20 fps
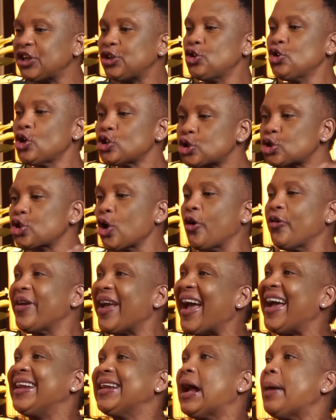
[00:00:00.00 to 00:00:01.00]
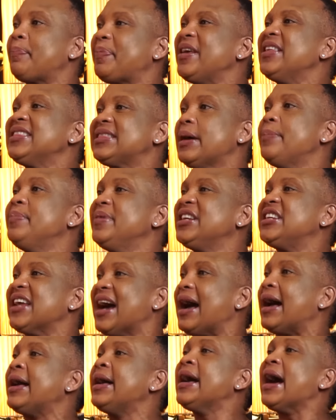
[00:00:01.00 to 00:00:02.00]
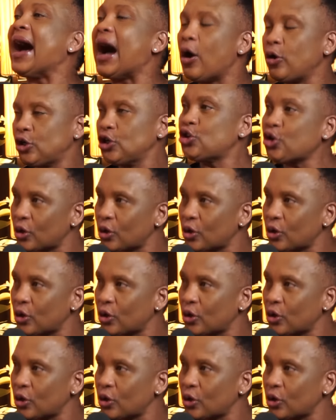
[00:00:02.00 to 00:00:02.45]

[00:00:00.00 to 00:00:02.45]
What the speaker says: your story end up in the media? How did your?